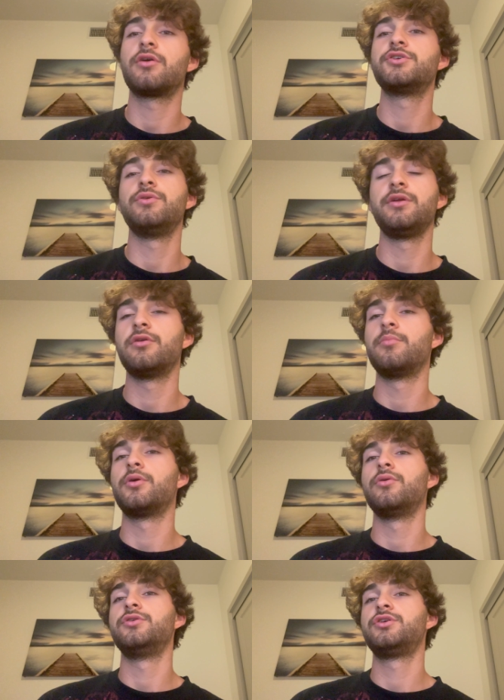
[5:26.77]
shooting your
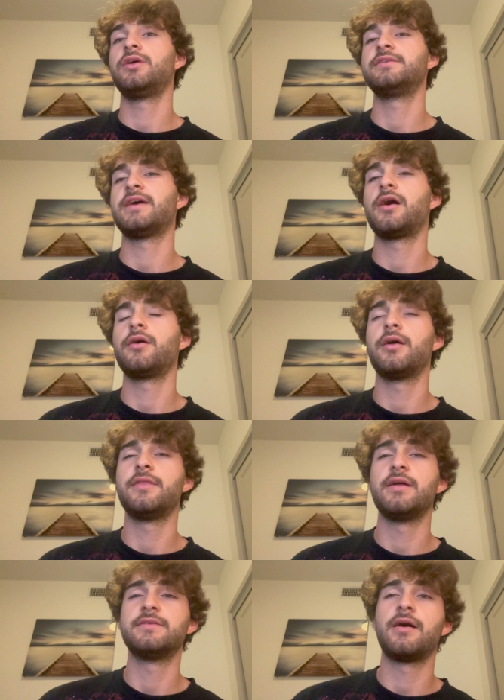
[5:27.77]
approach exactly at
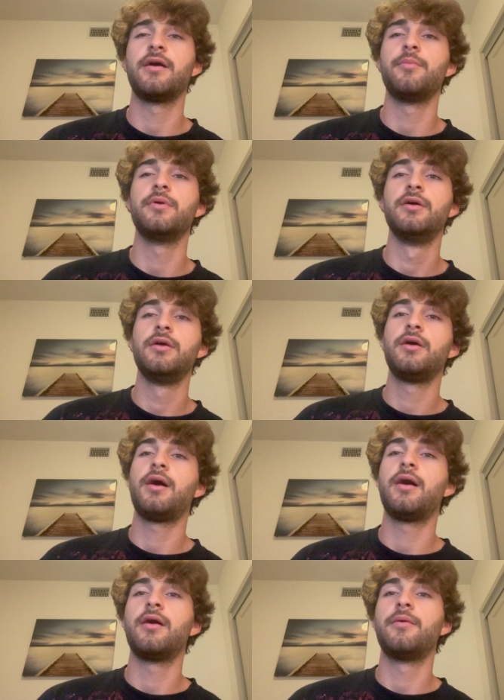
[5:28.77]
that time
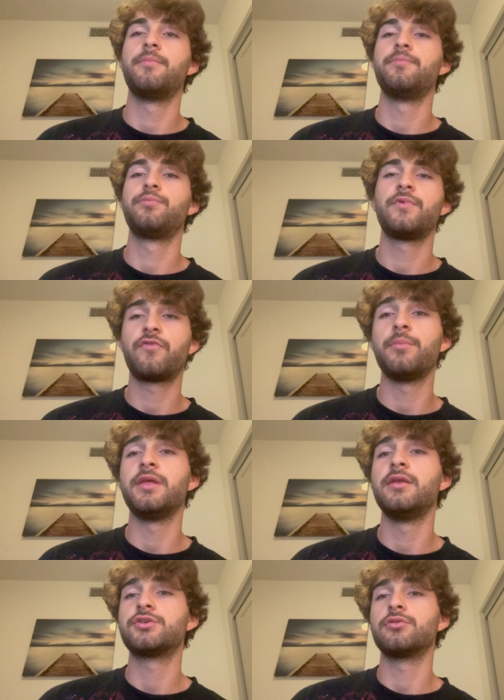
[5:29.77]
from the
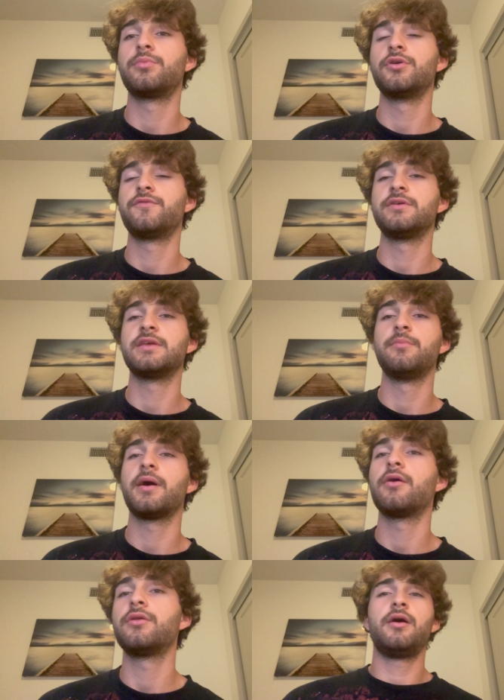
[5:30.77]
initial approach fix
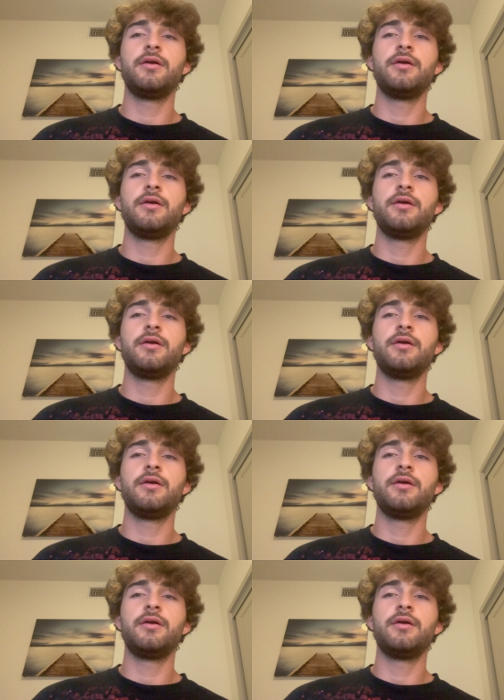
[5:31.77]
inbound.